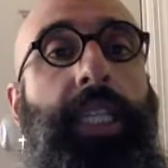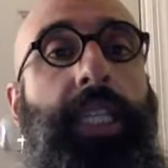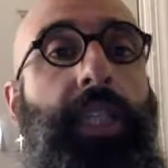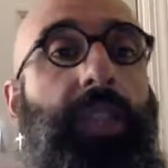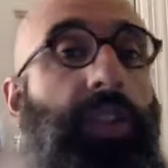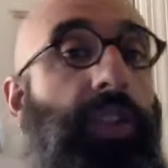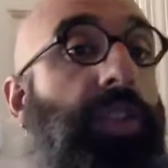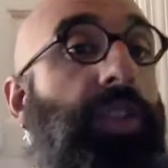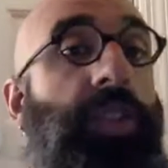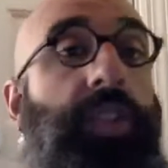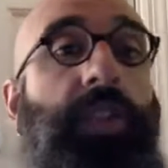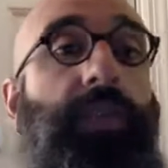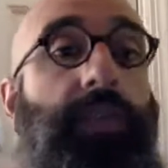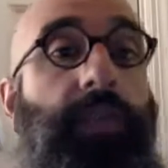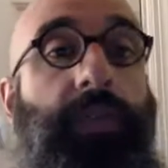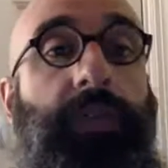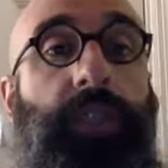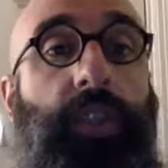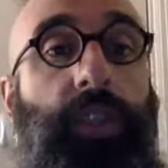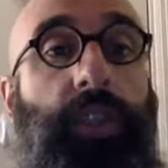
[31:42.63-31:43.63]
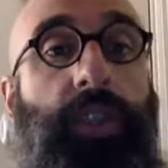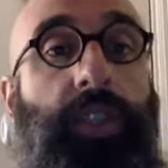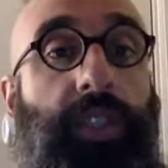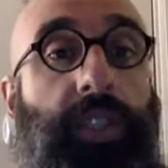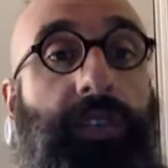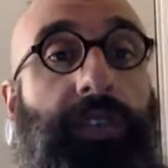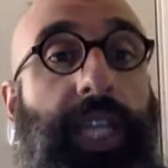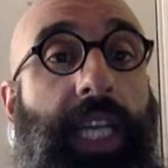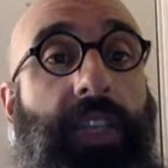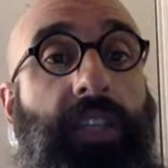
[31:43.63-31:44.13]
there's different versions
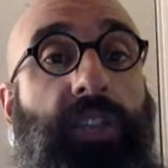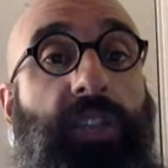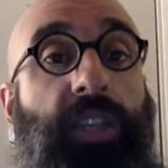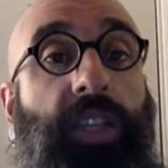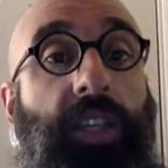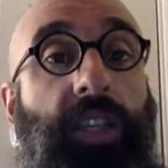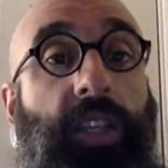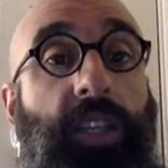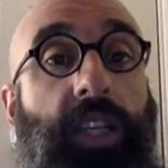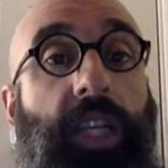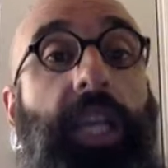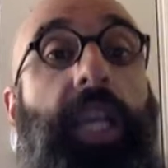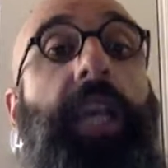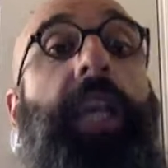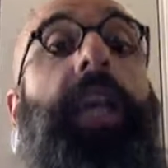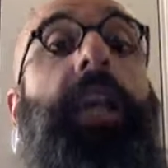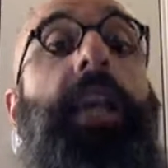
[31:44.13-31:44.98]
of nationality,